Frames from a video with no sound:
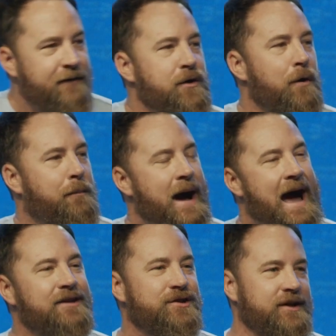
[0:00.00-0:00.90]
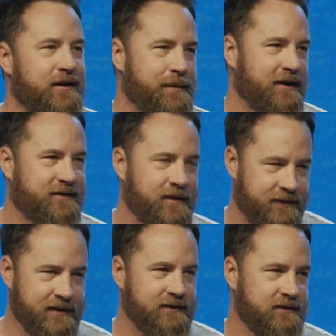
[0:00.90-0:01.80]
If you are passionate about
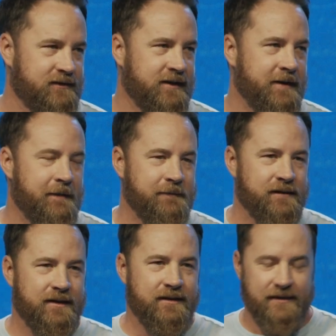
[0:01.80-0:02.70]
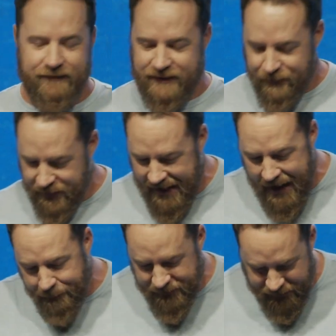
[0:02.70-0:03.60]
something, if something
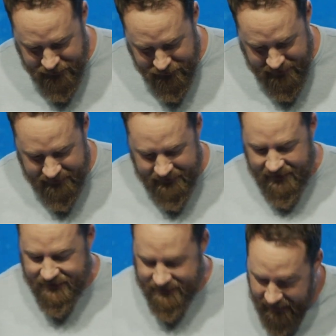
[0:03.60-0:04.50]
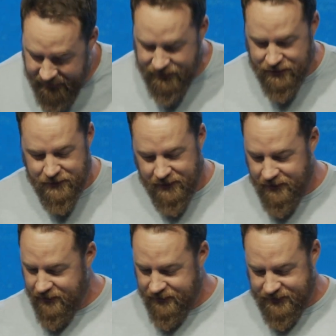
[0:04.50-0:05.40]
happens to you that, that excites you
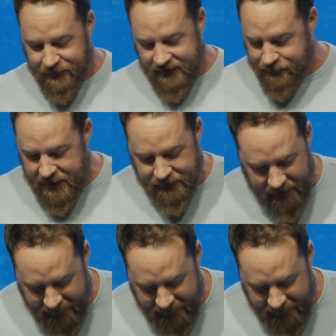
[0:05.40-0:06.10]
or, or, something that's made